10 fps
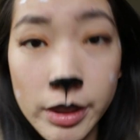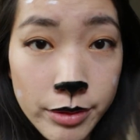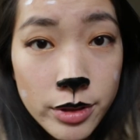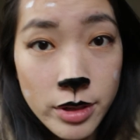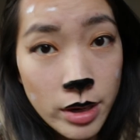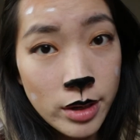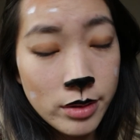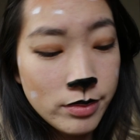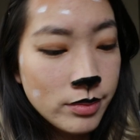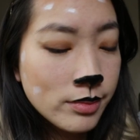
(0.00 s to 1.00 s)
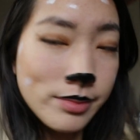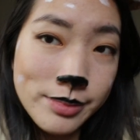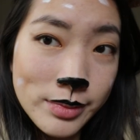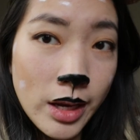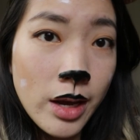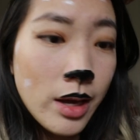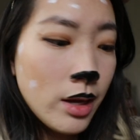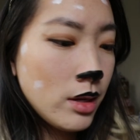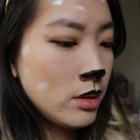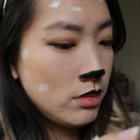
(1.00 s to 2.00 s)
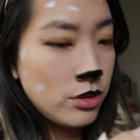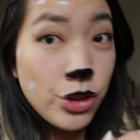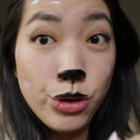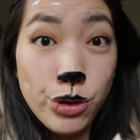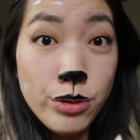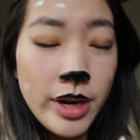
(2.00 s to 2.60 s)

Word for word: If you don't, you do